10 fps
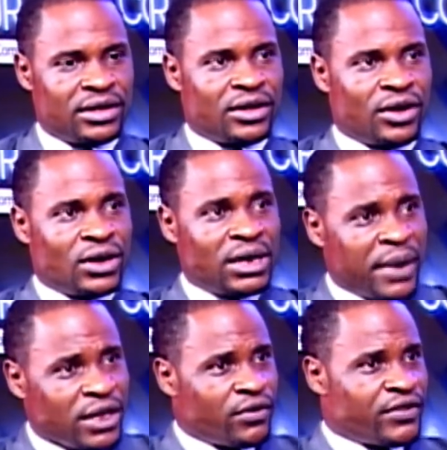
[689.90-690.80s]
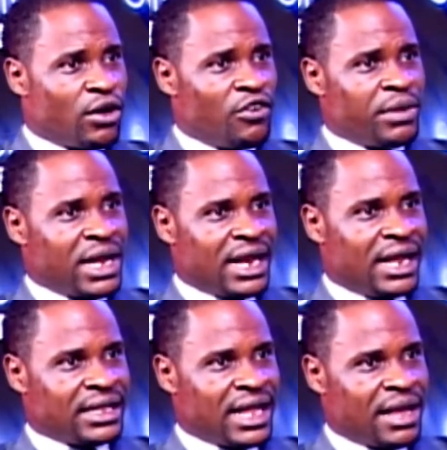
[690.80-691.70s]
On the part of the government at
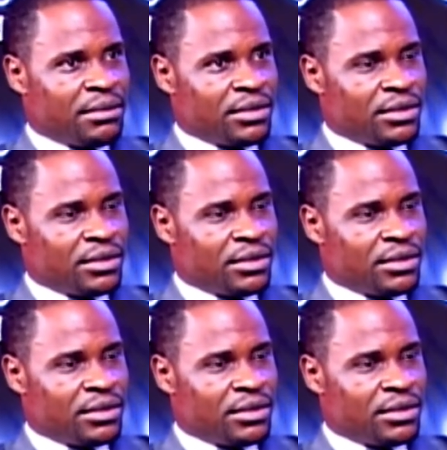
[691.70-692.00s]
that time,